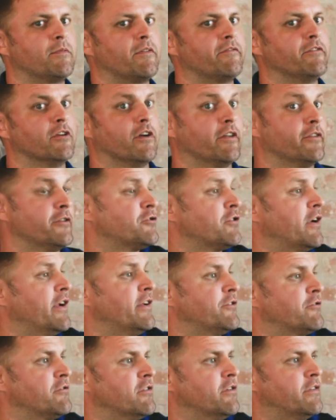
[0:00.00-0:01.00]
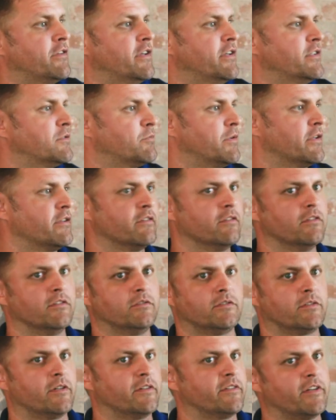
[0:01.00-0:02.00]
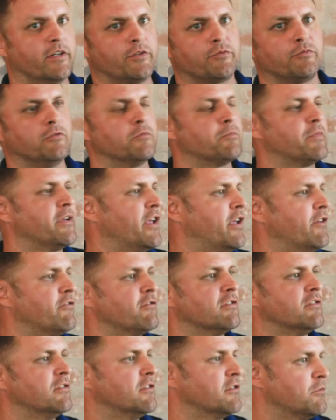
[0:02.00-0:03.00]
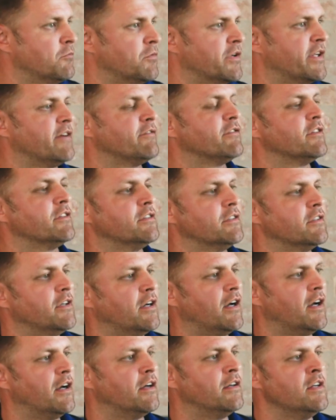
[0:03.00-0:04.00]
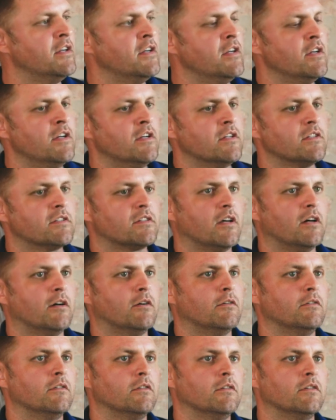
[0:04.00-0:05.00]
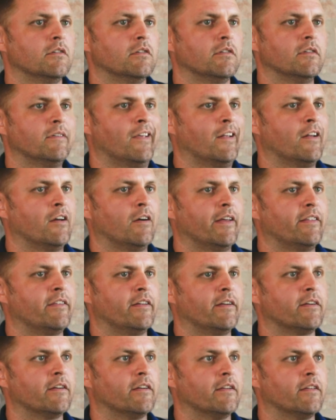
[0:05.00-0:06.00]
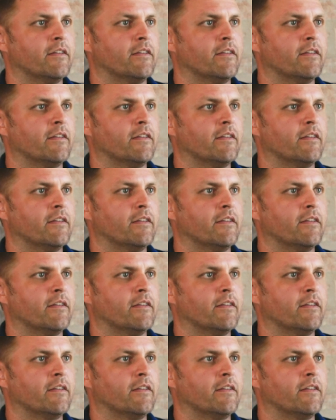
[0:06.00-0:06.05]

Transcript: of your other tried and true things, whether that's contextual, behavioral, or whatever. So I think